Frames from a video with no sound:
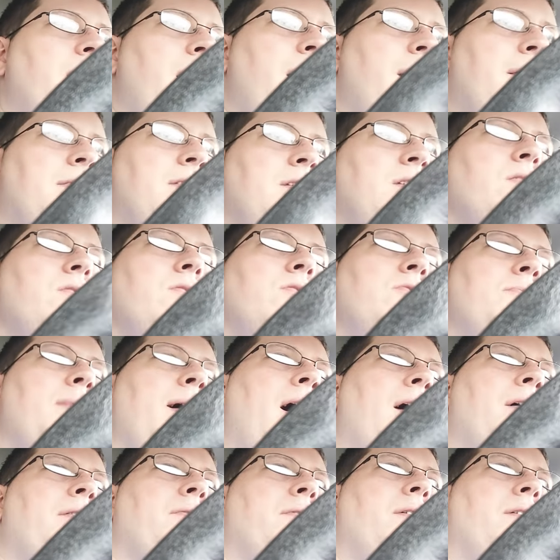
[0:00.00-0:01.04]
that the YouTube
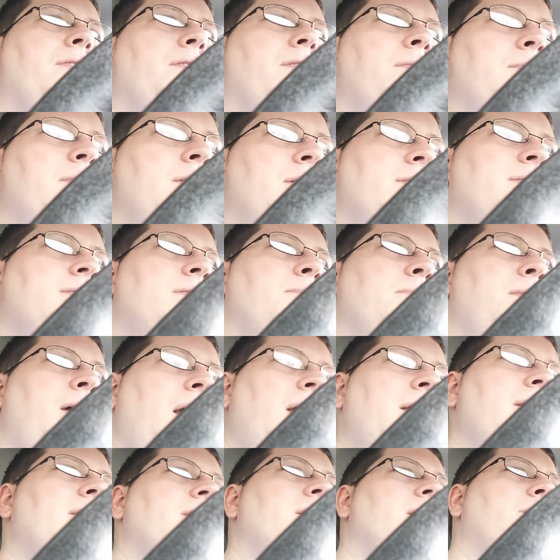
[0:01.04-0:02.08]
algorithm is
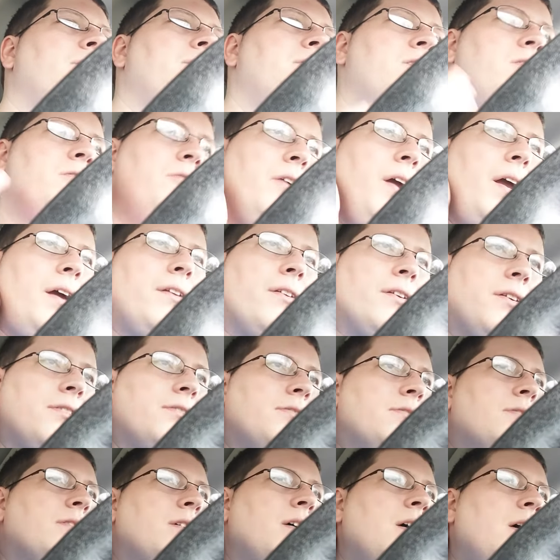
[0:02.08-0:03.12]
demanding of its
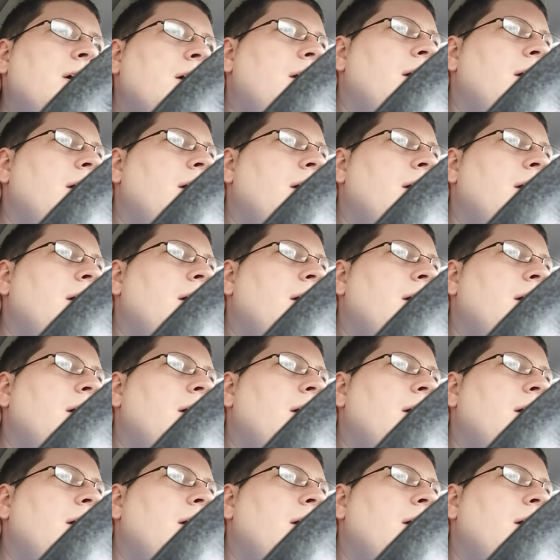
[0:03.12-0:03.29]
creators.